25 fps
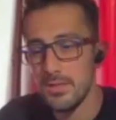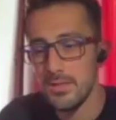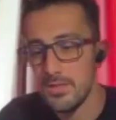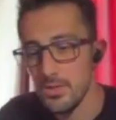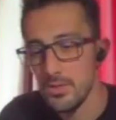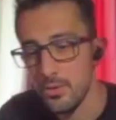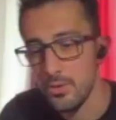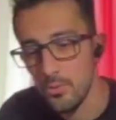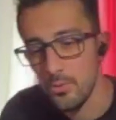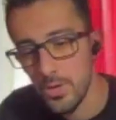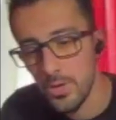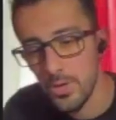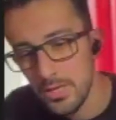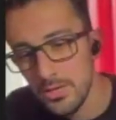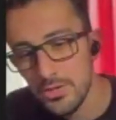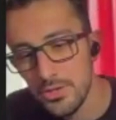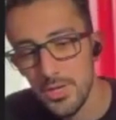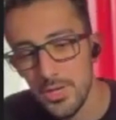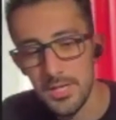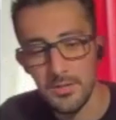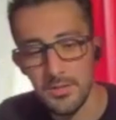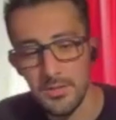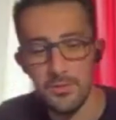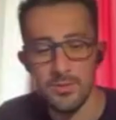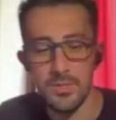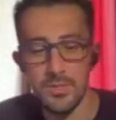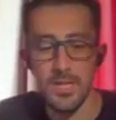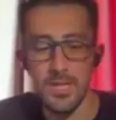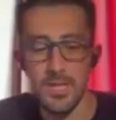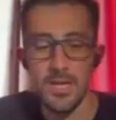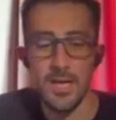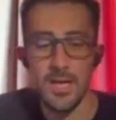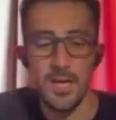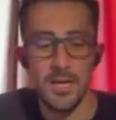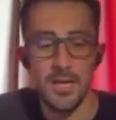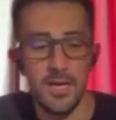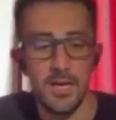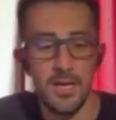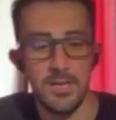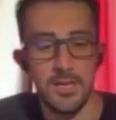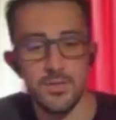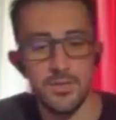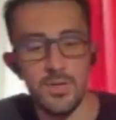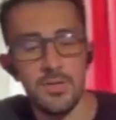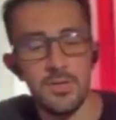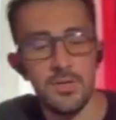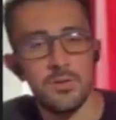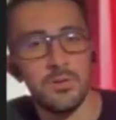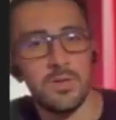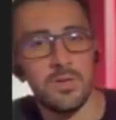So what I try to do is I
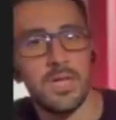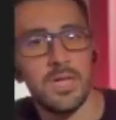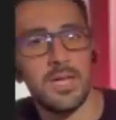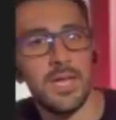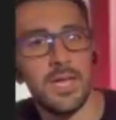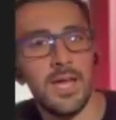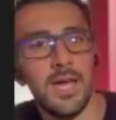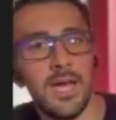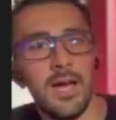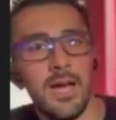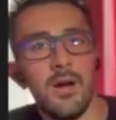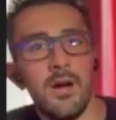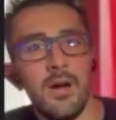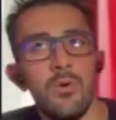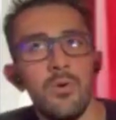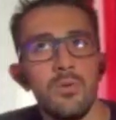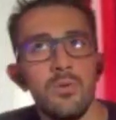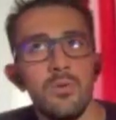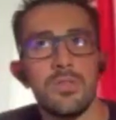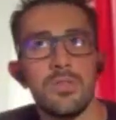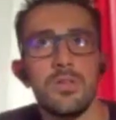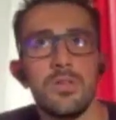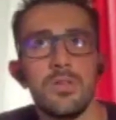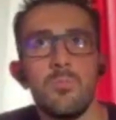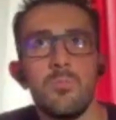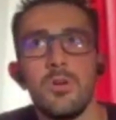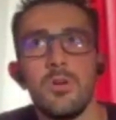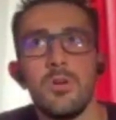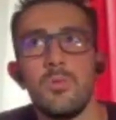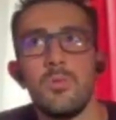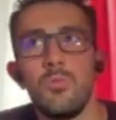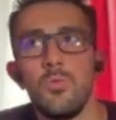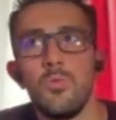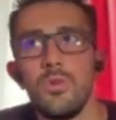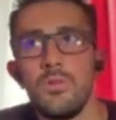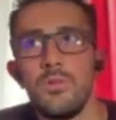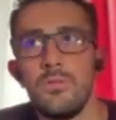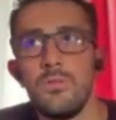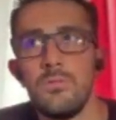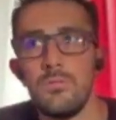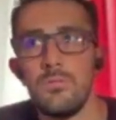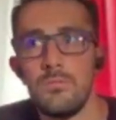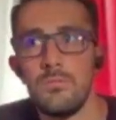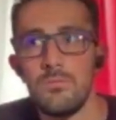try to look at how someone would